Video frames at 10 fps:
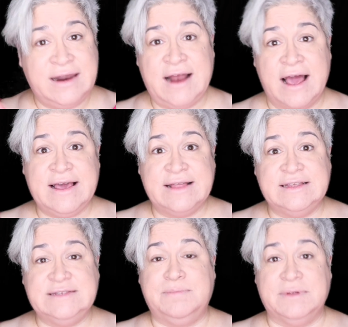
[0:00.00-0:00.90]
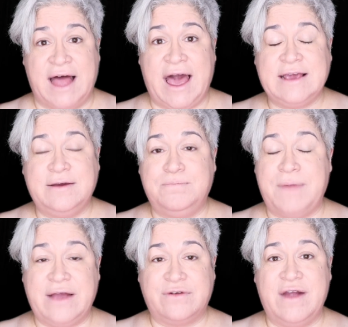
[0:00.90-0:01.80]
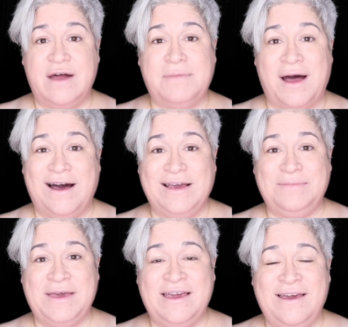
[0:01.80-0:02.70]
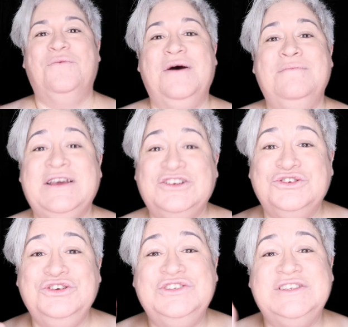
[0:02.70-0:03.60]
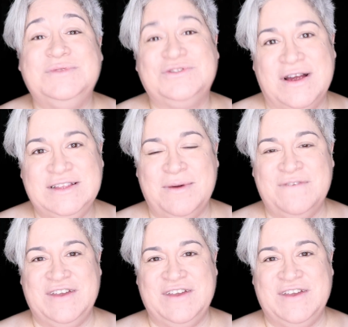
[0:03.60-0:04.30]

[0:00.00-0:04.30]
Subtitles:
did I get this black background behind me? Well, make sure you subscribe to my